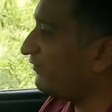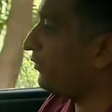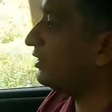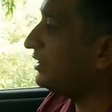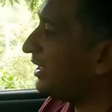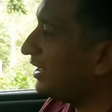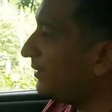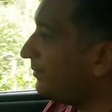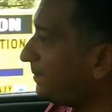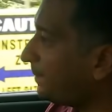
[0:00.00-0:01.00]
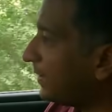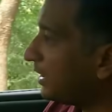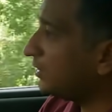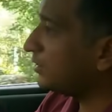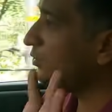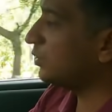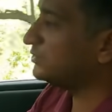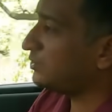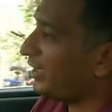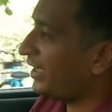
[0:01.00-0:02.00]
for the LM you
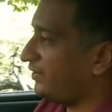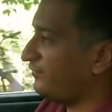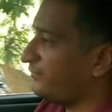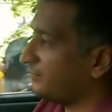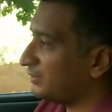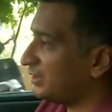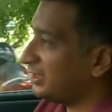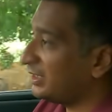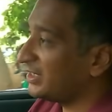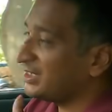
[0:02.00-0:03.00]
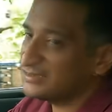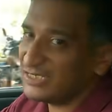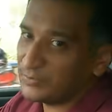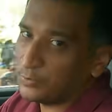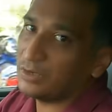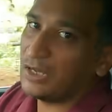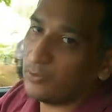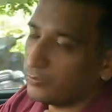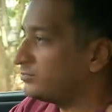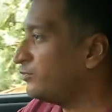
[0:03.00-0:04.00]
also have a rear seat mode.
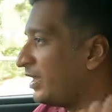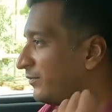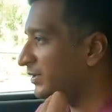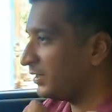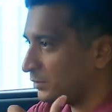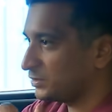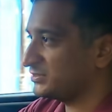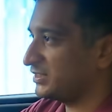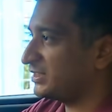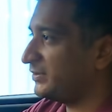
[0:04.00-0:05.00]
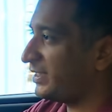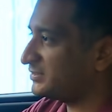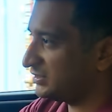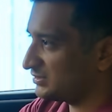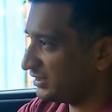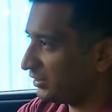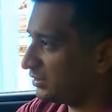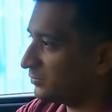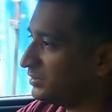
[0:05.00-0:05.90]
Now we haven't been able to sit in the backseat and see how that